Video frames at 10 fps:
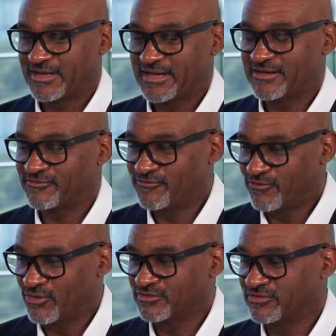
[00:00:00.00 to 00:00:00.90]
and
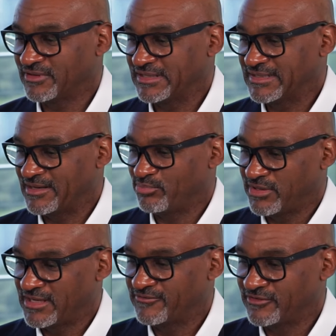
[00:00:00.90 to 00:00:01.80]
fortunately that
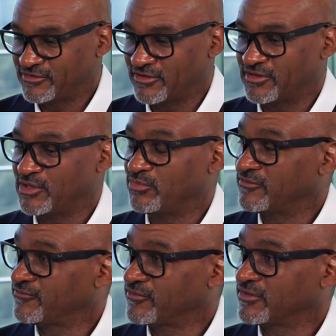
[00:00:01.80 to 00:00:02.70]
plaintiff attorney
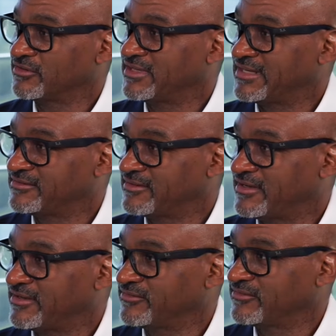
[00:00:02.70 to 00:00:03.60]
referred that to
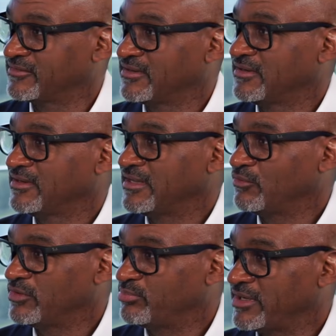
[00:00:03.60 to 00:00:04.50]
us, and
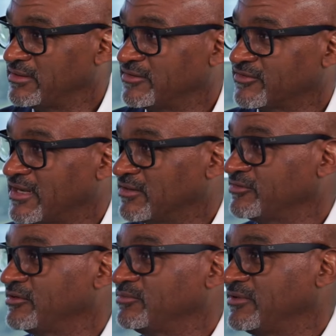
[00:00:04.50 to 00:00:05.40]
we paid a scholarship